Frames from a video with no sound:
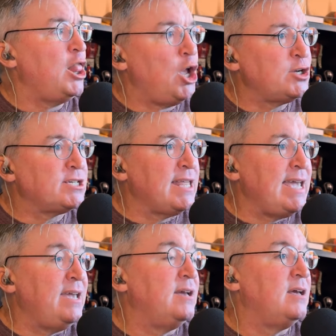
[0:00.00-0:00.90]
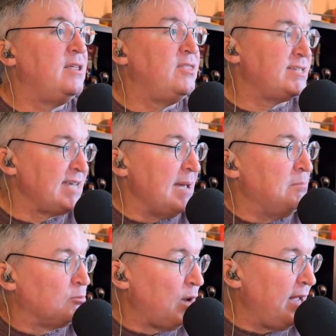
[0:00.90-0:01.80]
largely the
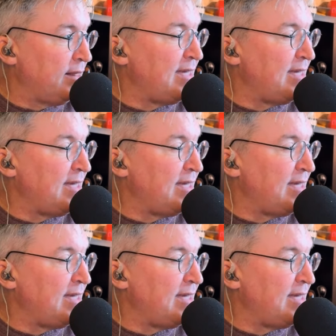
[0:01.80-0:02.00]
same, right?